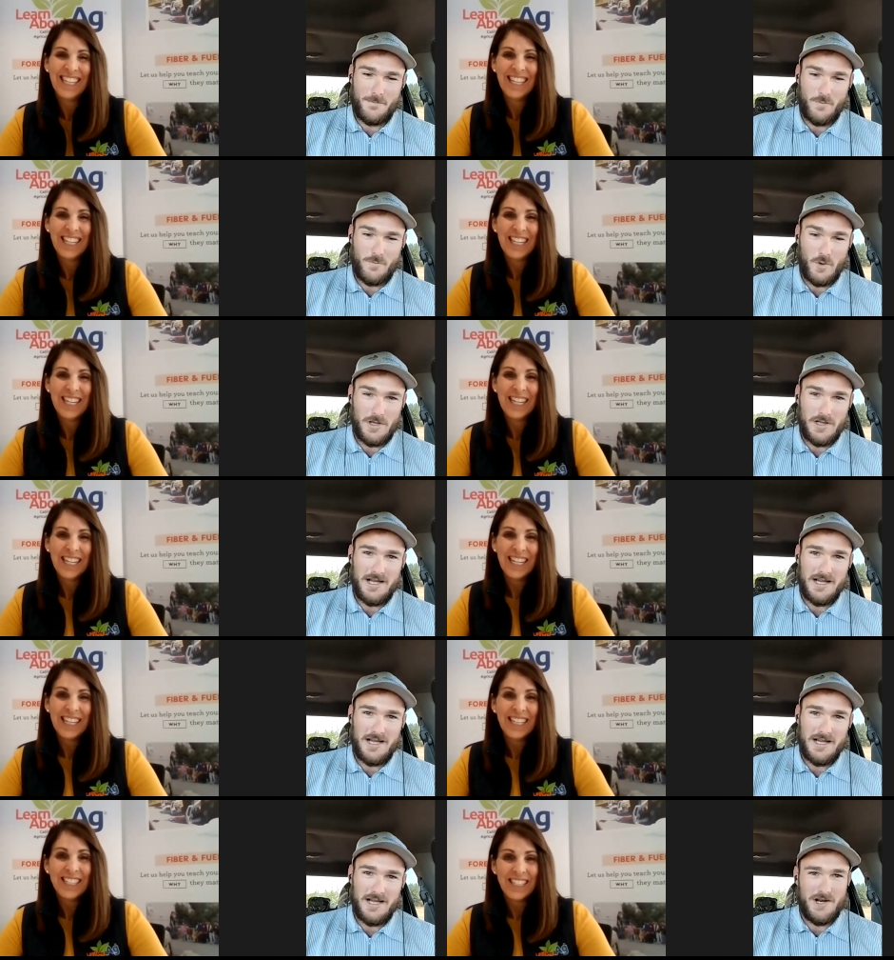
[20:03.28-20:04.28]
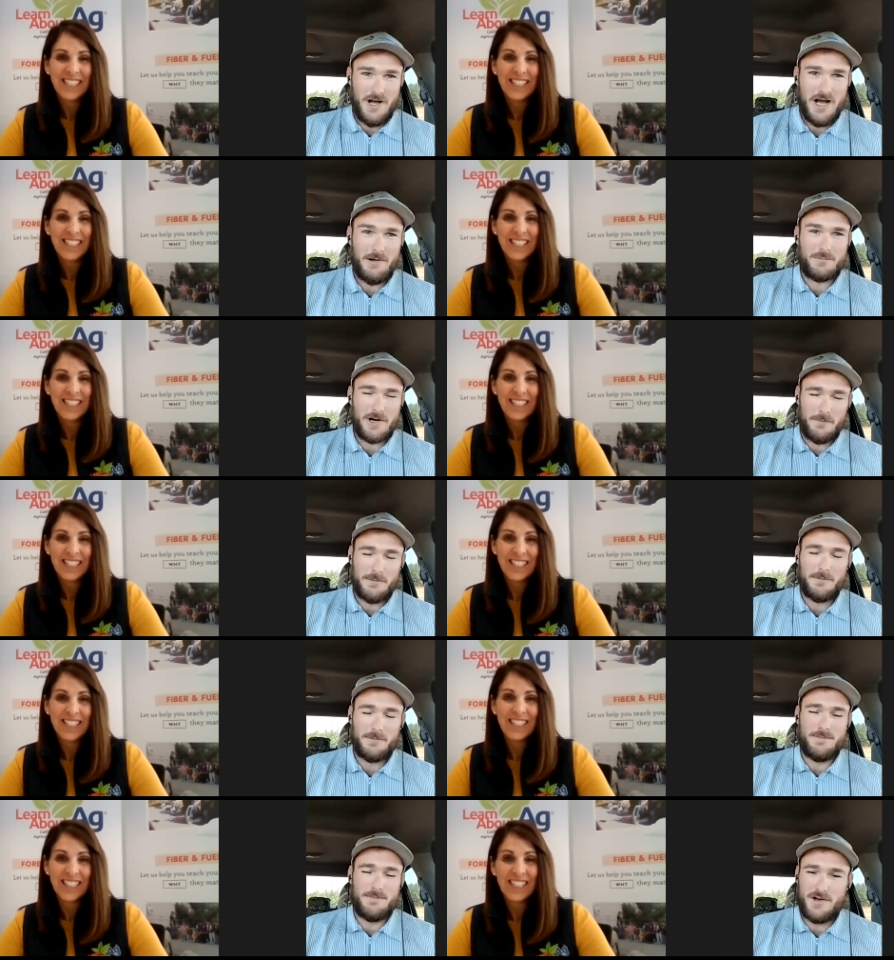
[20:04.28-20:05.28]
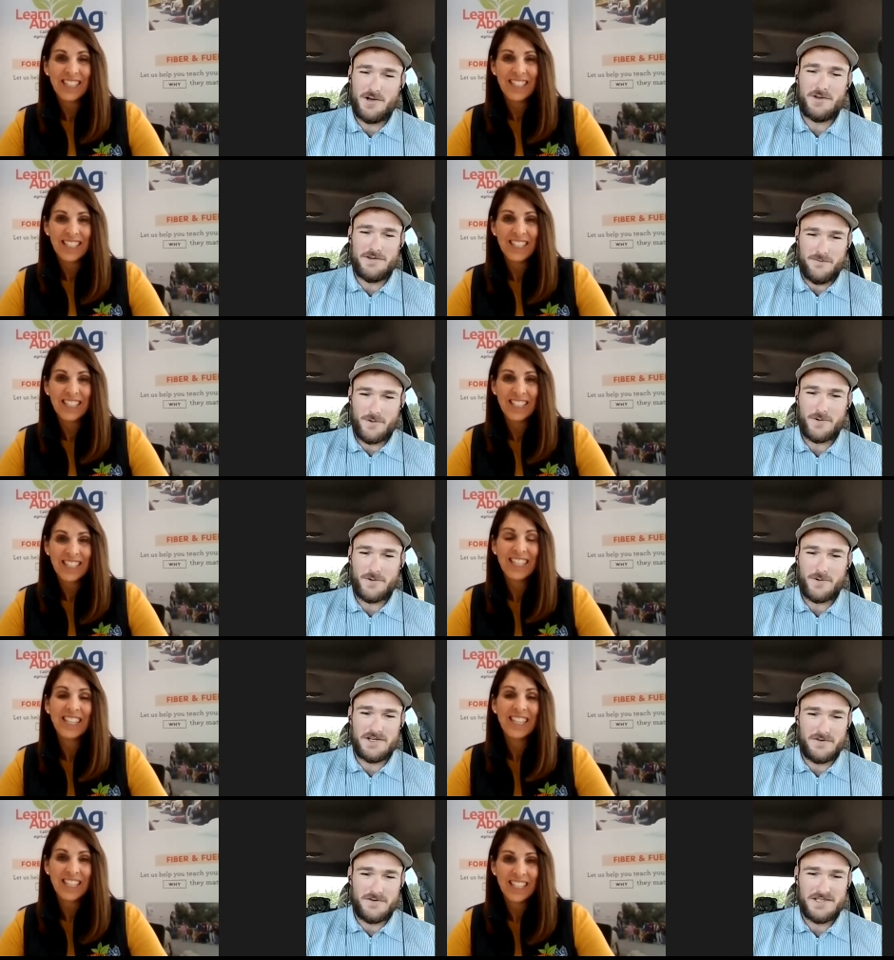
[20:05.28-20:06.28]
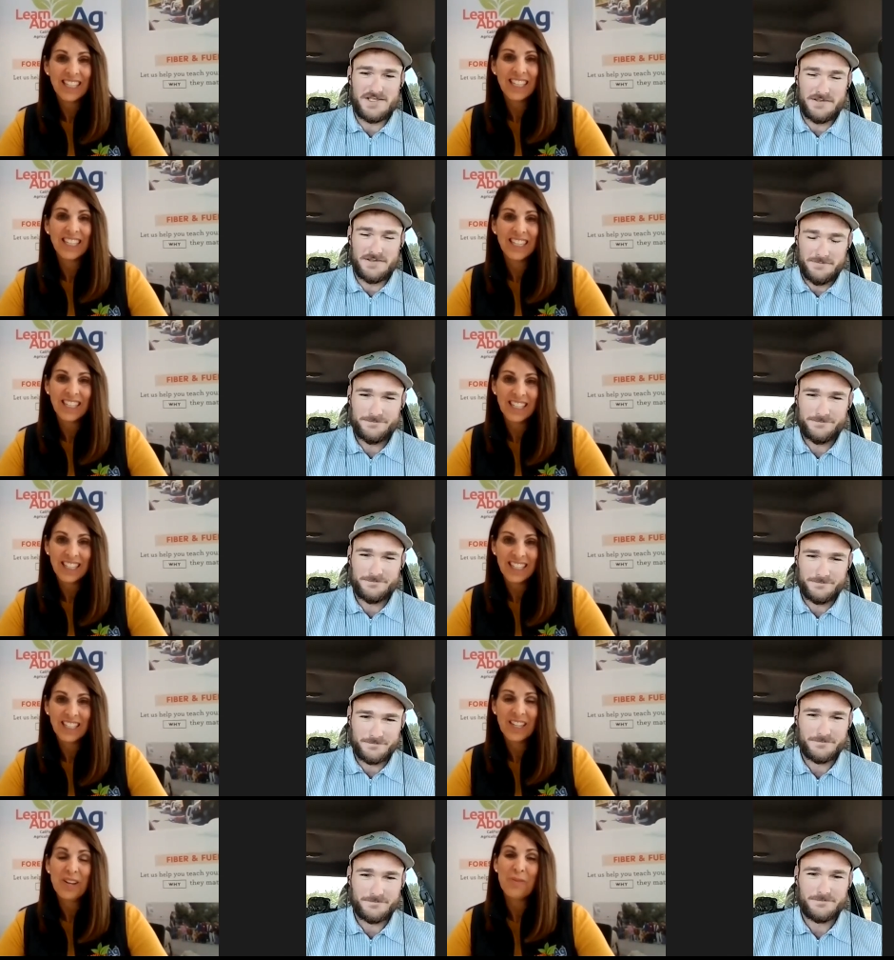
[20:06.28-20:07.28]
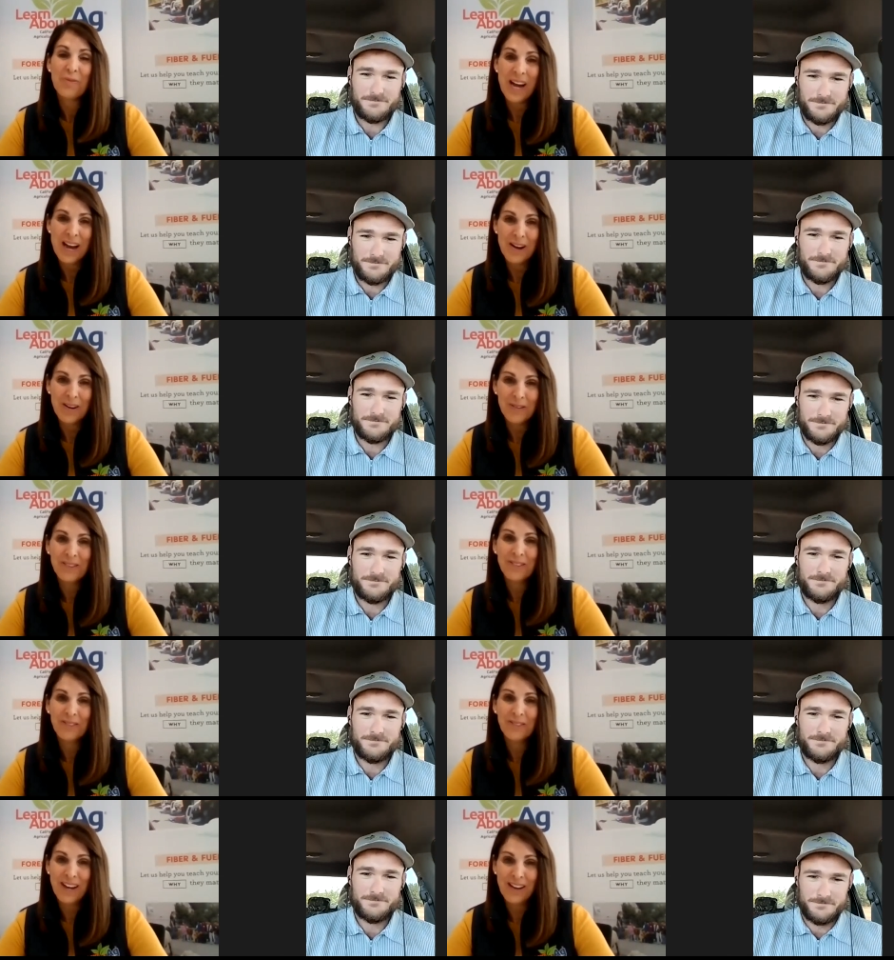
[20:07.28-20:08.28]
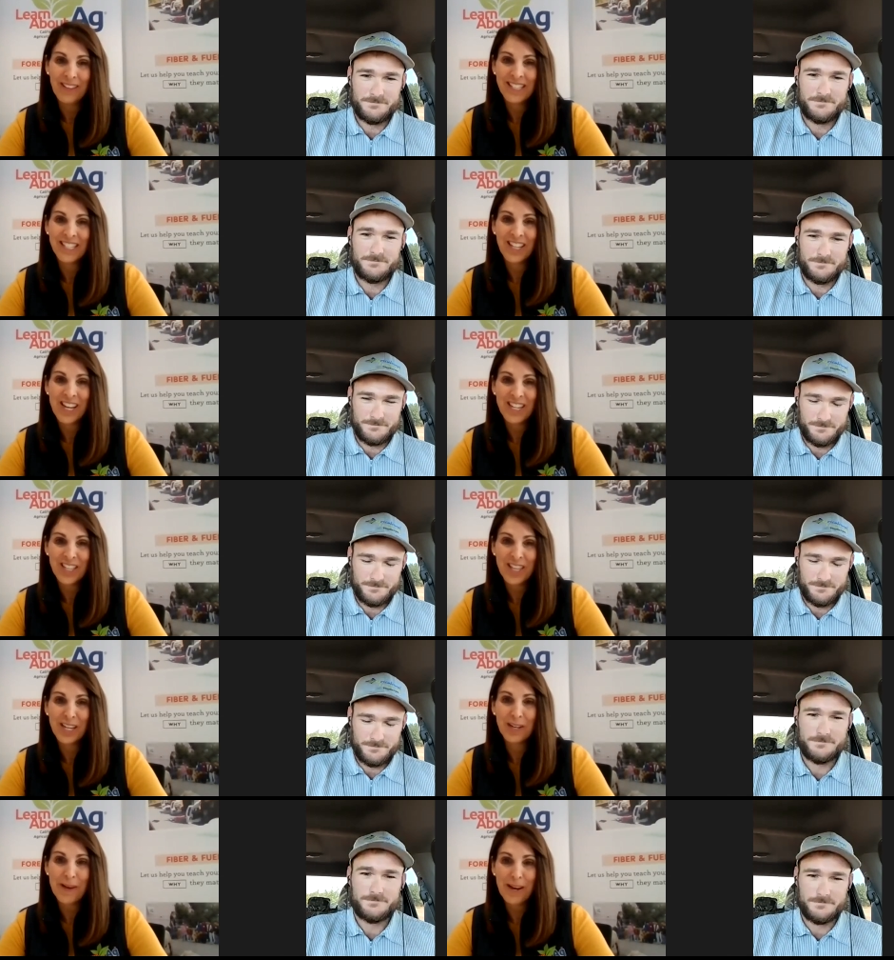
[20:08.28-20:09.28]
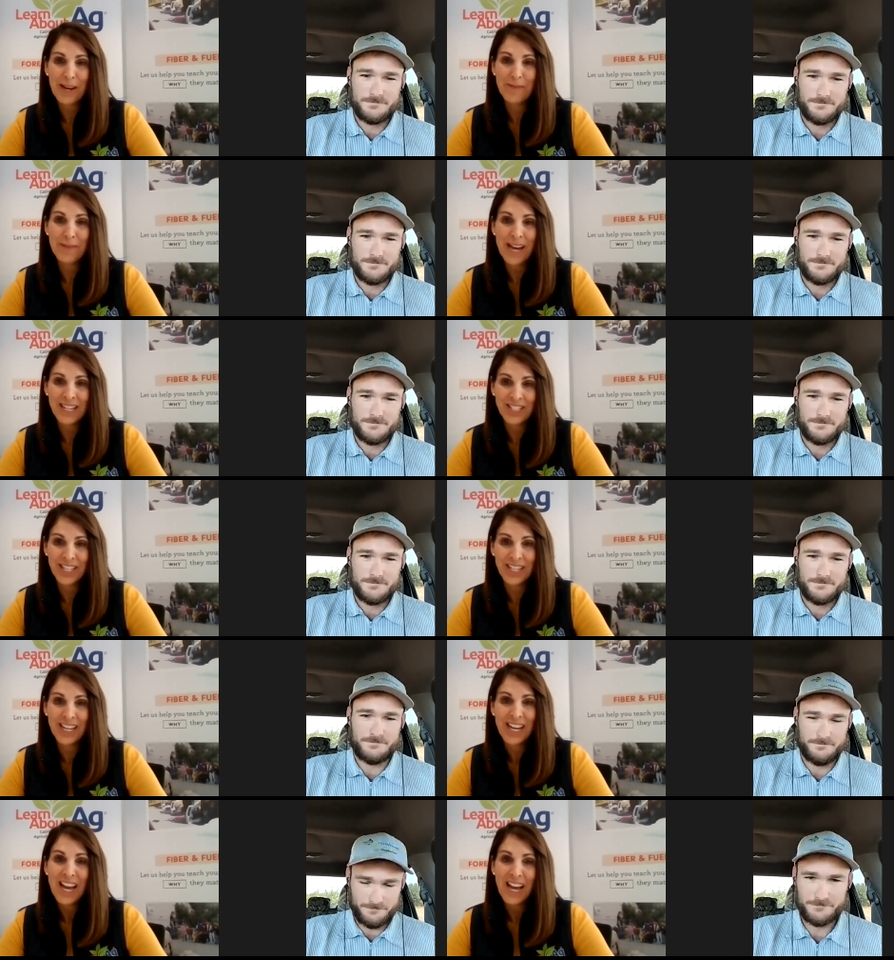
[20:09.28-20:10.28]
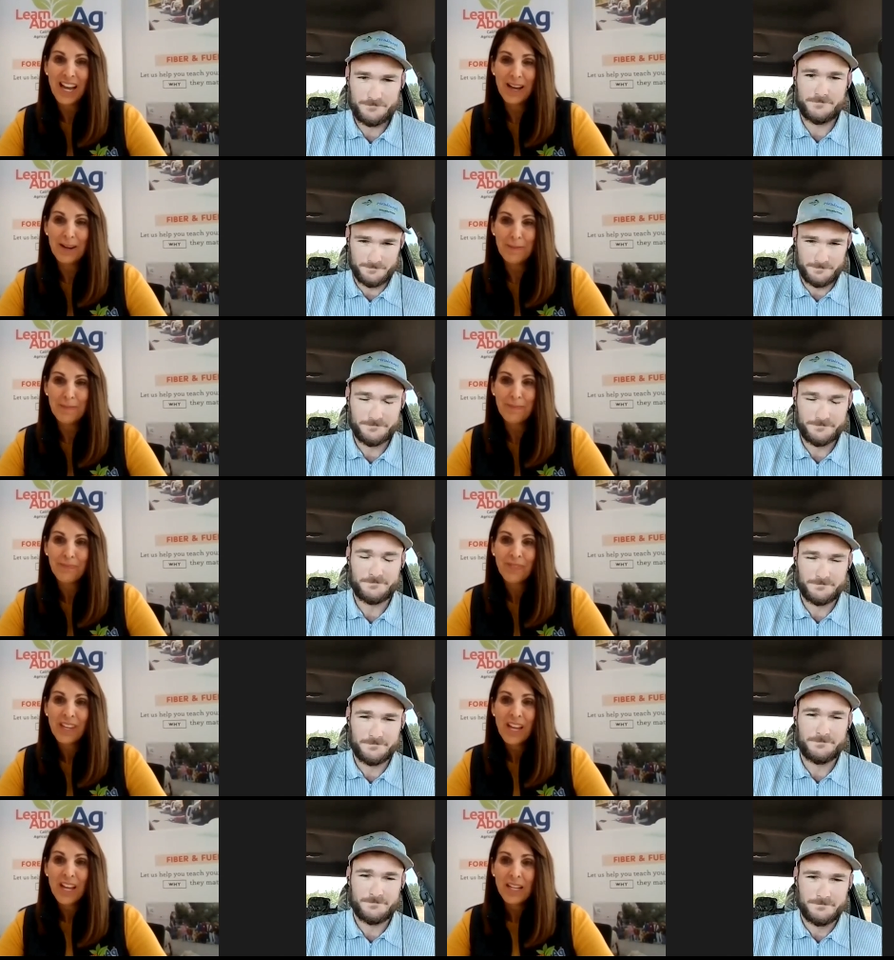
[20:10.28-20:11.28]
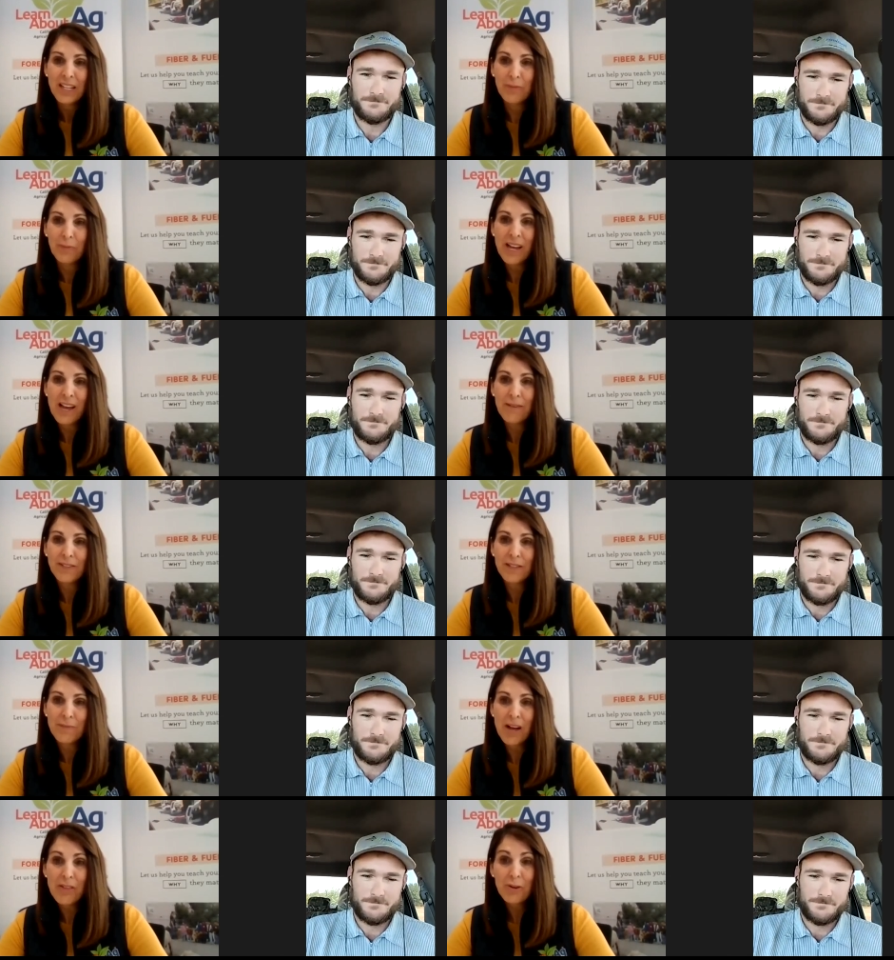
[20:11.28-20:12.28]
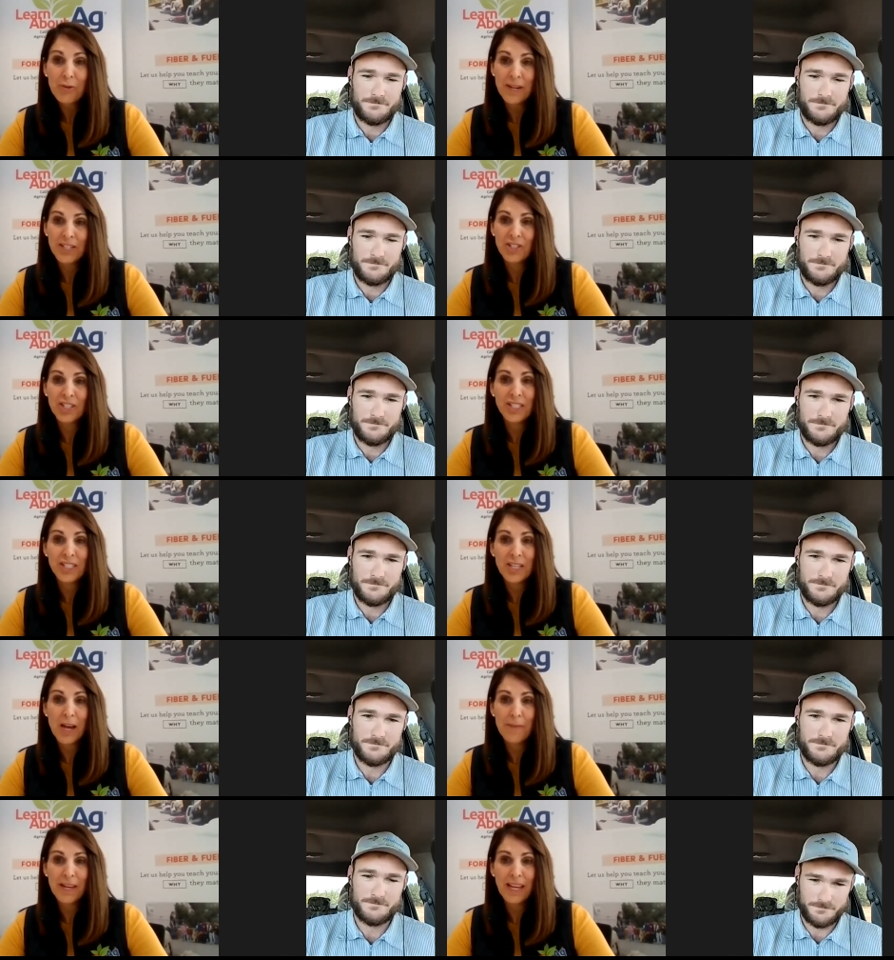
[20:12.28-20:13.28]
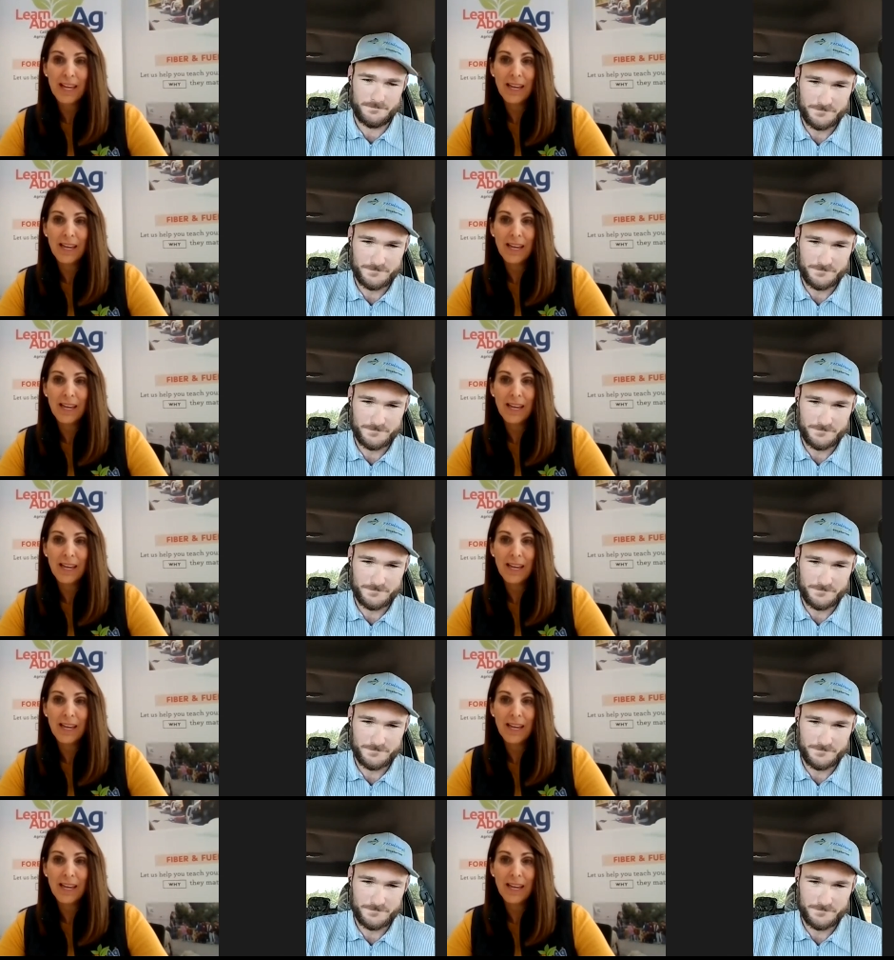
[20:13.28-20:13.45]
Speaker 1: we'll, uh, you know, I'll probably be the only fourth generation.
Speaker 2: Wow, wow, that's a lot to think about, I imagine. Um, we have some other questions coming